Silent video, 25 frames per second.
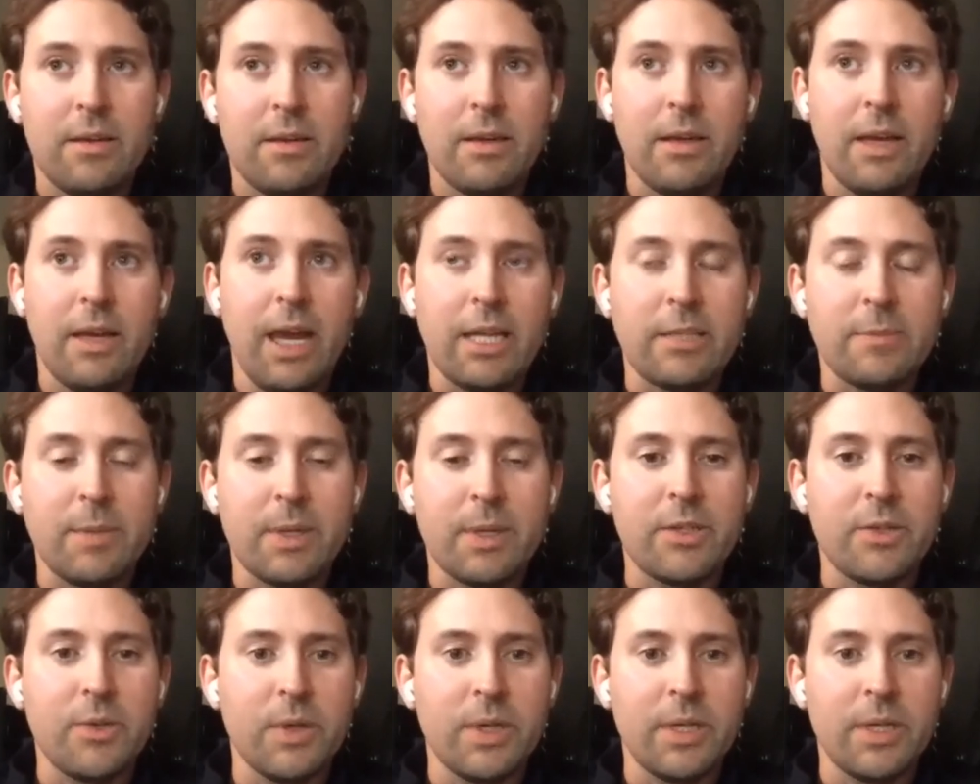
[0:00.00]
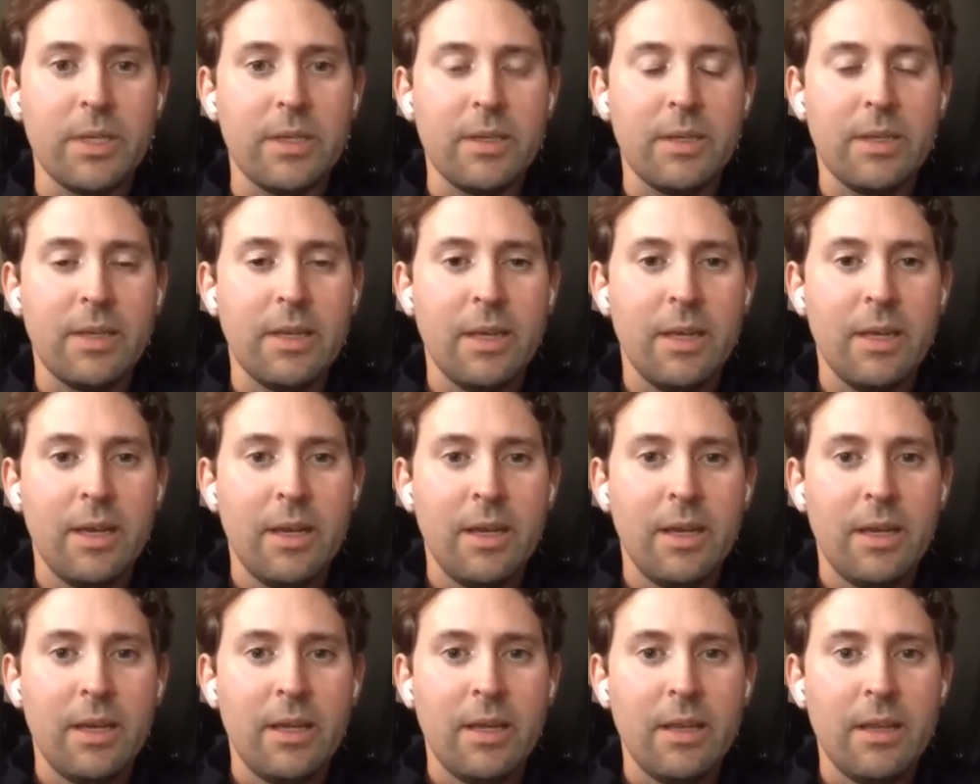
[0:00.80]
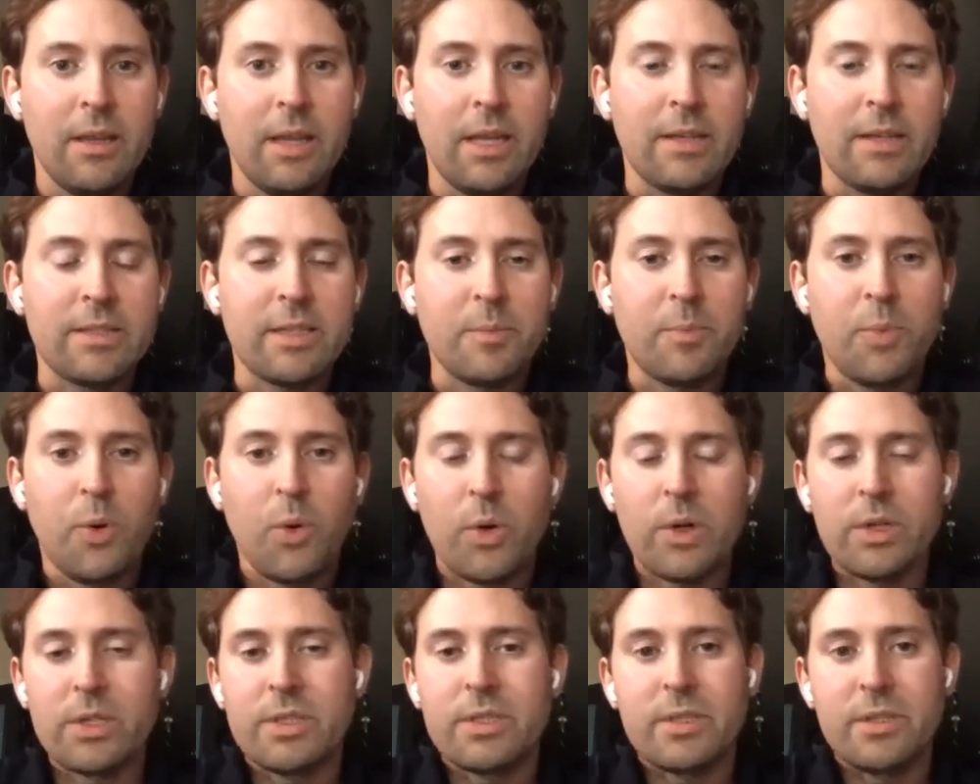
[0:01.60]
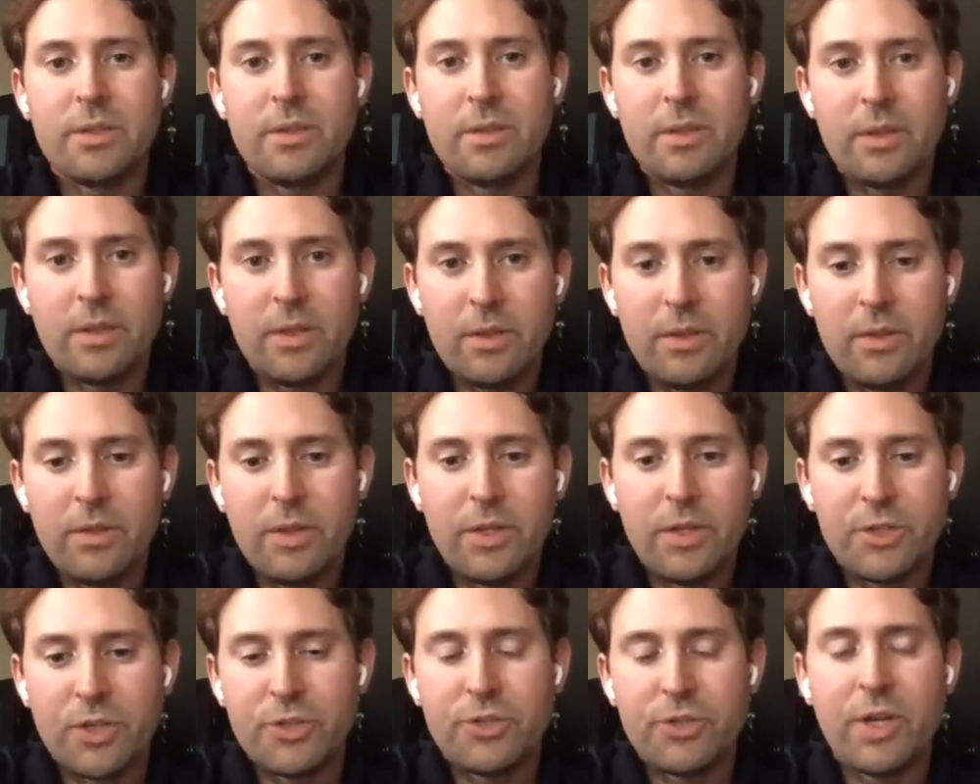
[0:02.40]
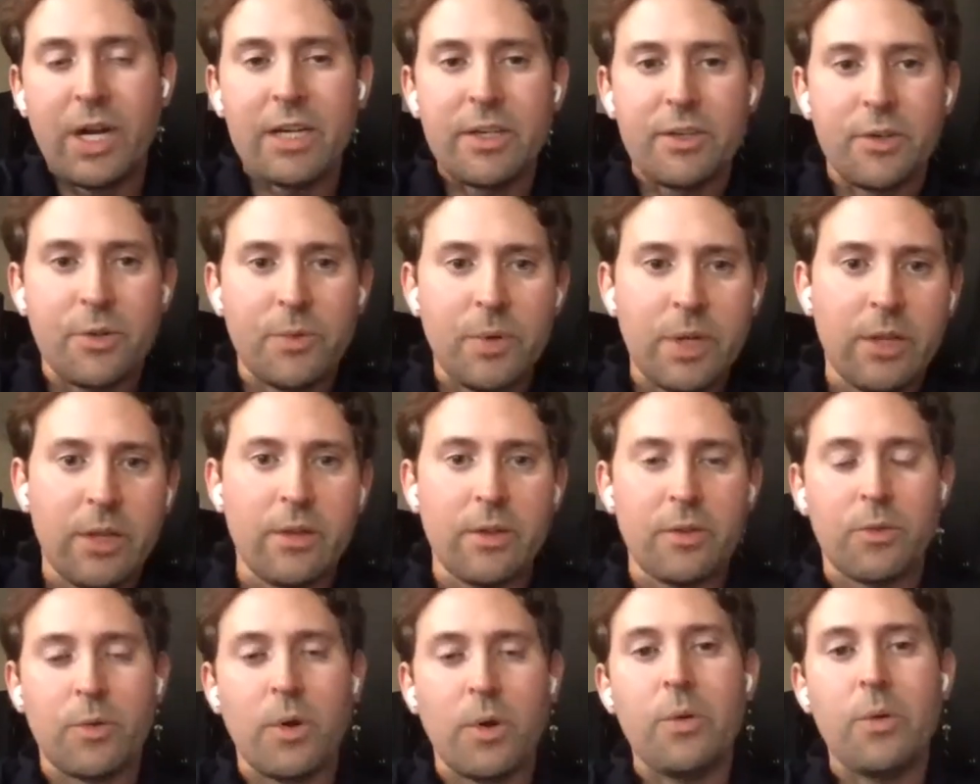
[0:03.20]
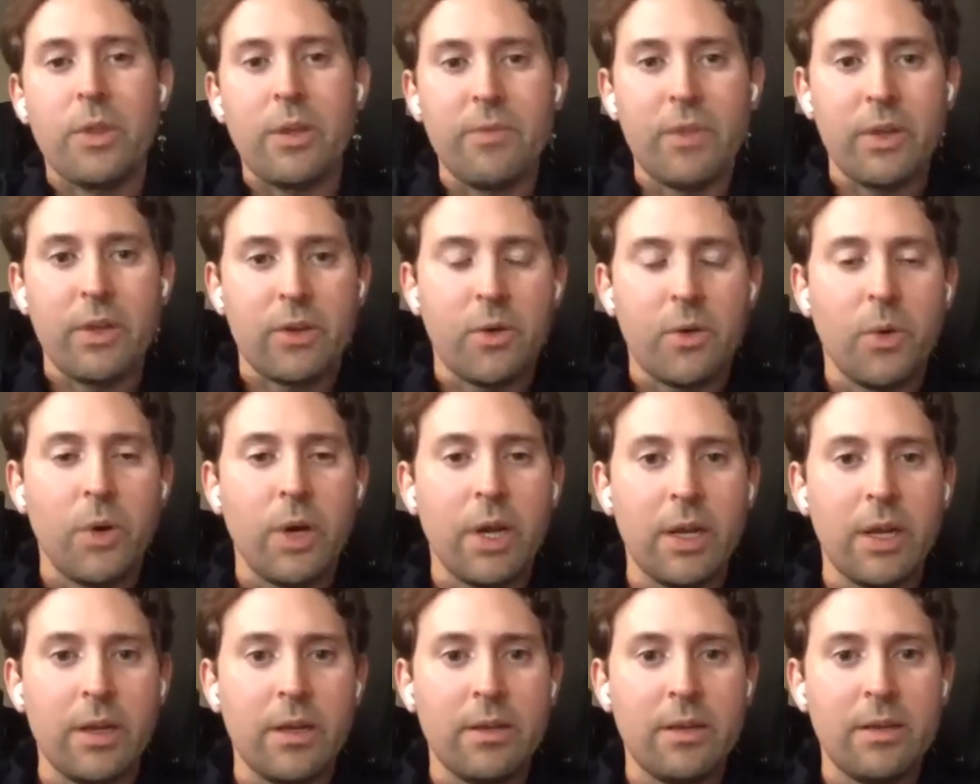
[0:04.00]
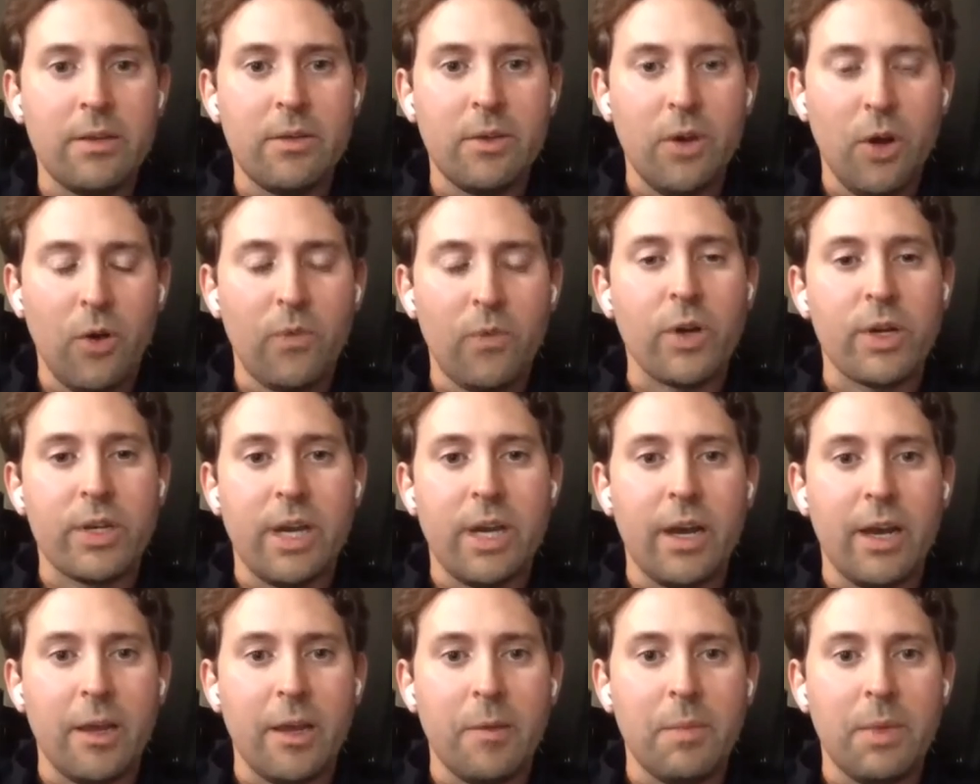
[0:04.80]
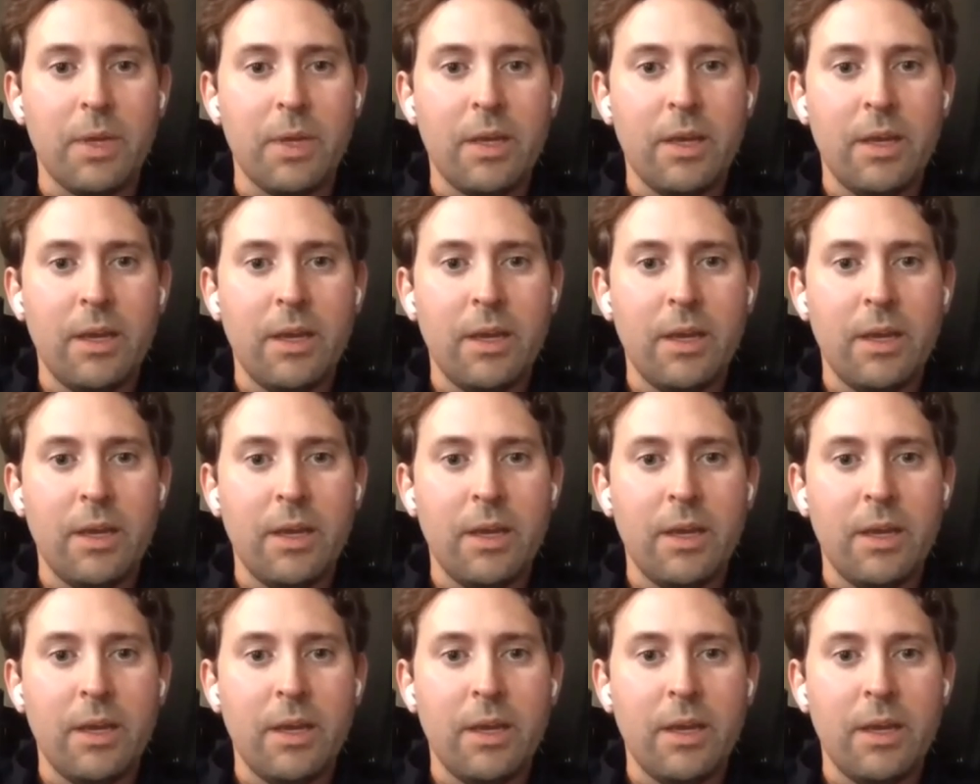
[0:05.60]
aspect to it that supports the trajectory of the growth of the coin over time?